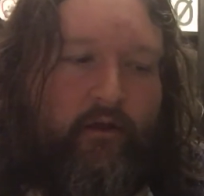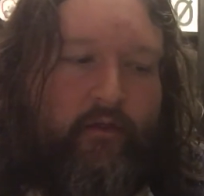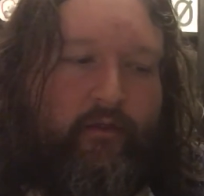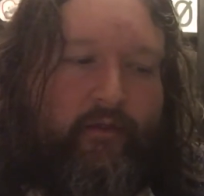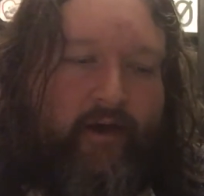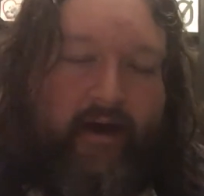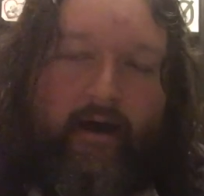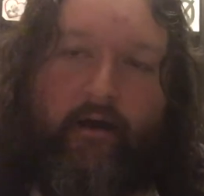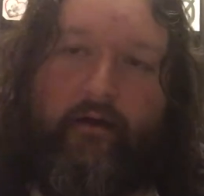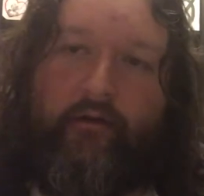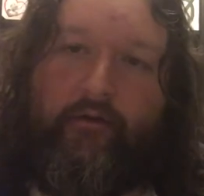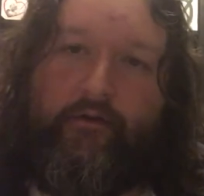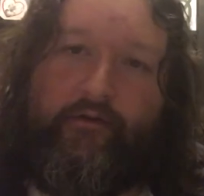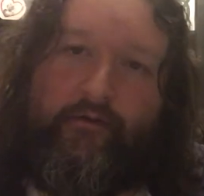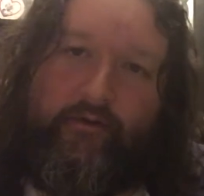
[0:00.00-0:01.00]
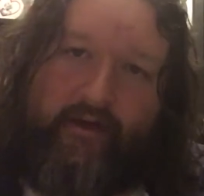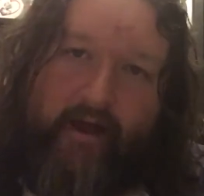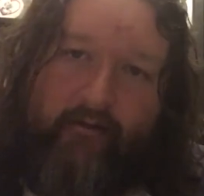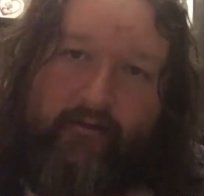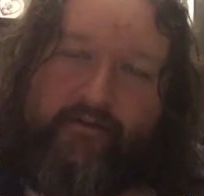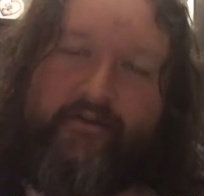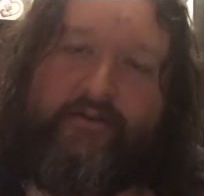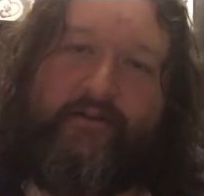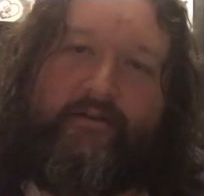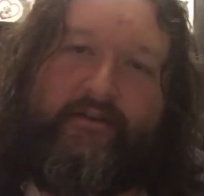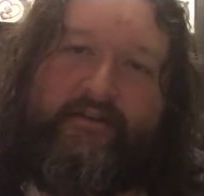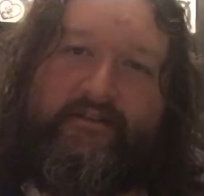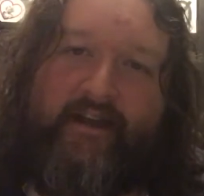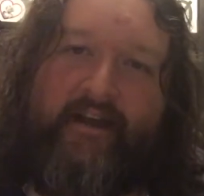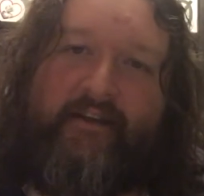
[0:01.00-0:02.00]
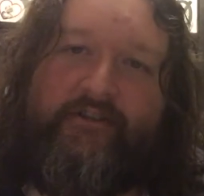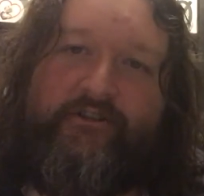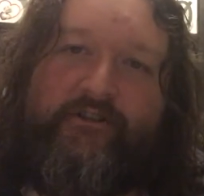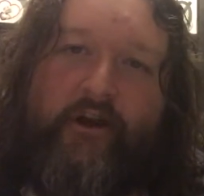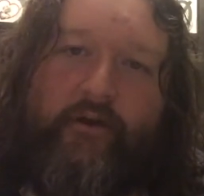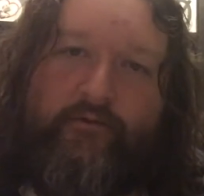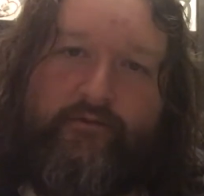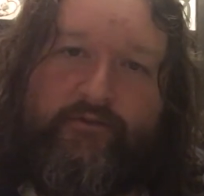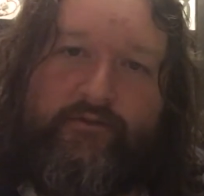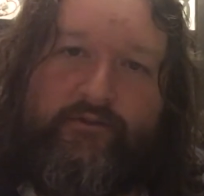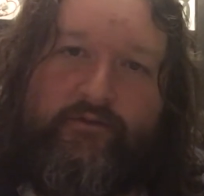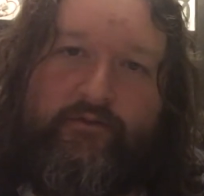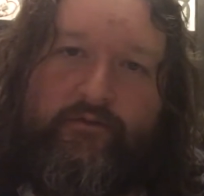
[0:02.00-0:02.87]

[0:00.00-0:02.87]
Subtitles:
that characters on the stage don't.